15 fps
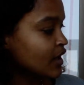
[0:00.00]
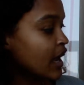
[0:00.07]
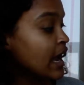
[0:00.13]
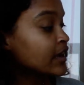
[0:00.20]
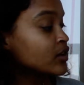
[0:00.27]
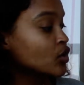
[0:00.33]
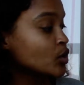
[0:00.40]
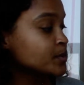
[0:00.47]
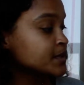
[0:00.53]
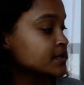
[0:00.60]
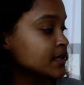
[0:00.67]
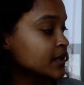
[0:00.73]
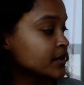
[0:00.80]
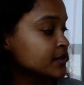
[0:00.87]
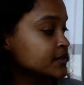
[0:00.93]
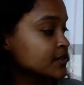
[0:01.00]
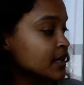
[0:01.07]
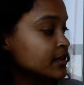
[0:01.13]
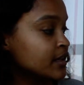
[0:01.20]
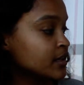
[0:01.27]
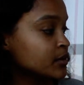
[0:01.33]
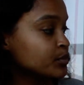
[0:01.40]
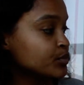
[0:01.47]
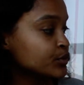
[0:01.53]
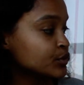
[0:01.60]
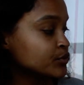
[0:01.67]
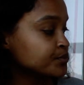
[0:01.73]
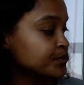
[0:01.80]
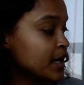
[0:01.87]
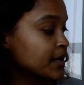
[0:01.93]
I go upstairs and get a
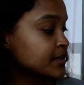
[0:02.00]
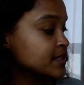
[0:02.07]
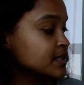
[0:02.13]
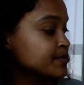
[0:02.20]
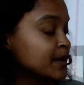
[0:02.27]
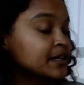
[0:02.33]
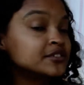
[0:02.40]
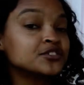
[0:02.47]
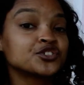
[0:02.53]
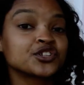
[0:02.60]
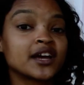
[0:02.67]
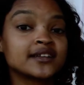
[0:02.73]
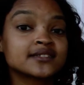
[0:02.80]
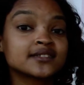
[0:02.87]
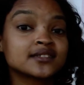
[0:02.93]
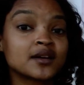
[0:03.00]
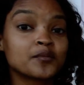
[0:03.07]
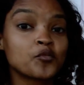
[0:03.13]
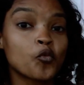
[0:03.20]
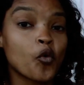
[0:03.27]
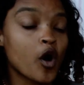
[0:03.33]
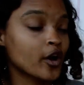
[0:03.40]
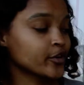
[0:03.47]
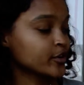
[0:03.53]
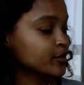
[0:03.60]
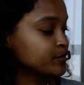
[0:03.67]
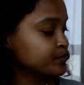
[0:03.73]
broom and a sponge and some water.